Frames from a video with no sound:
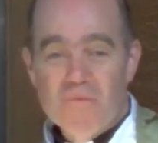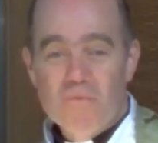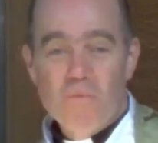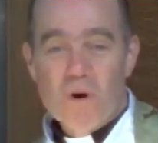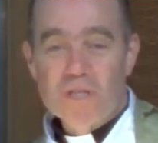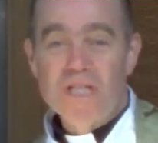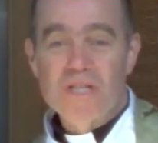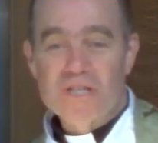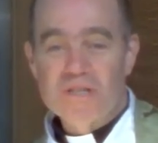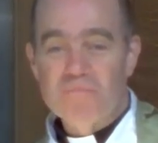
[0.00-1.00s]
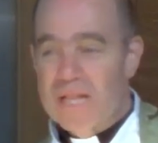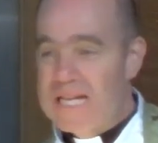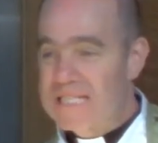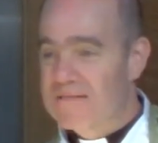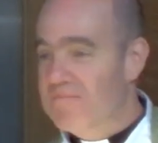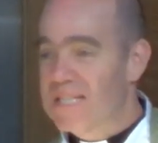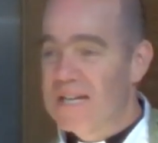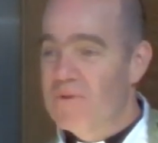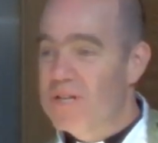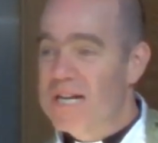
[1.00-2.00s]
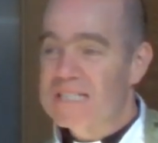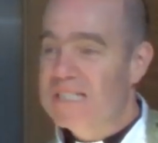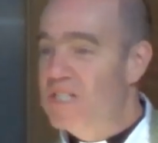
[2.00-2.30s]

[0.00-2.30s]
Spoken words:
were wanting God to bless them, but they weren't actually